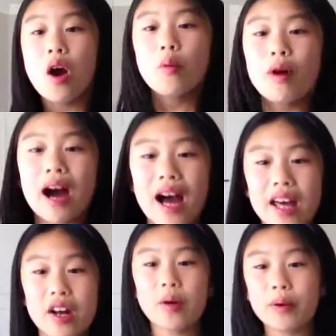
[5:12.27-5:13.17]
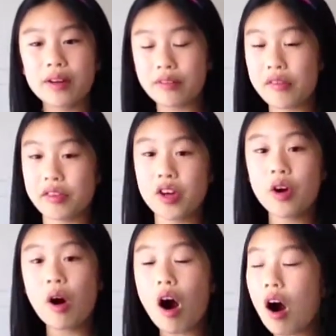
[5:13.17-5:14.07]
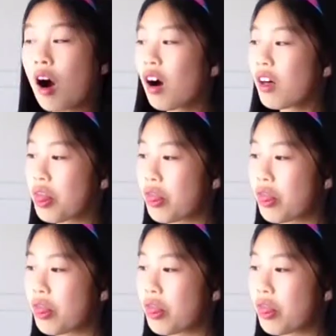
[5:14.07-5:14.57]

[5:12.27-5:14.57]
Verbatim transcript: why don't we review all